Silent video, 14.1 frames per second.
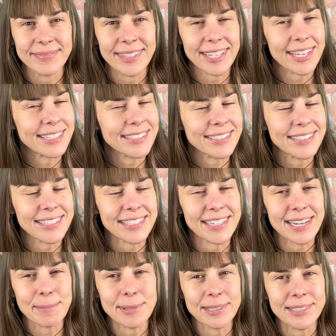Yes, the
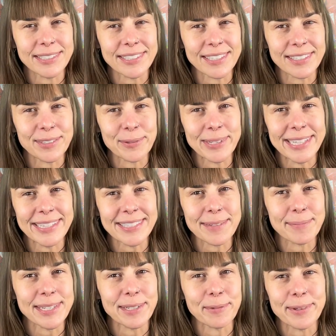neighbors are doing
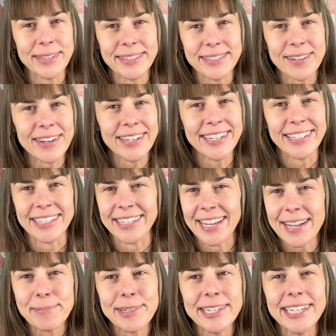something with sawing and
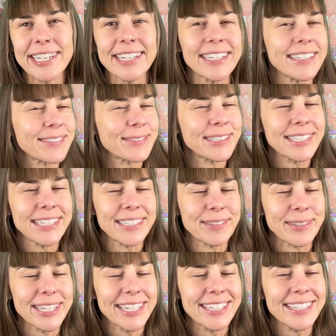hammering, and it's really
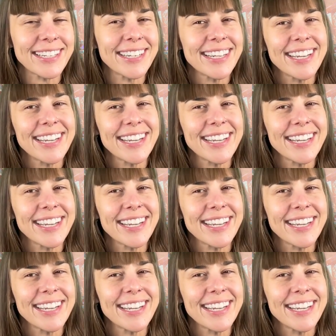annoying.